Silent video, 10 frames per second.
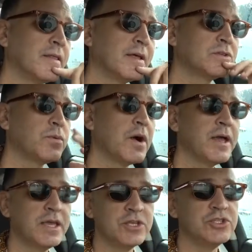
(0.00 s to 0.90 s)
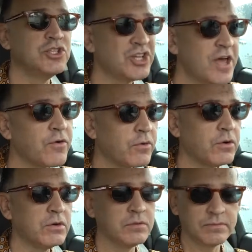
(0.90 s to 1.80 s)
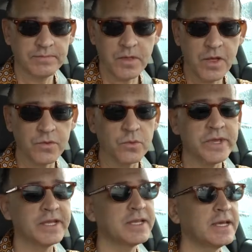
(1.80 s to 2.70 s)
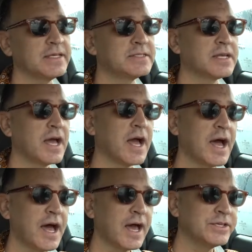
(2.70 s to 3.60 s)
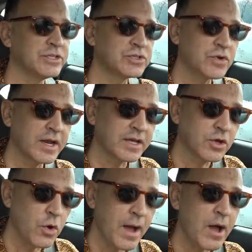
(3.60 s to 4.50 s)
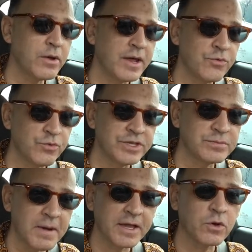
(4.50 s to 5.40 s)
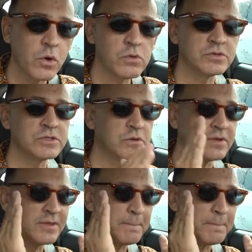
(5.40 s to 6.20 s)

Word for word: that's why in general on the weekdays I just try to go out and reach my goals during the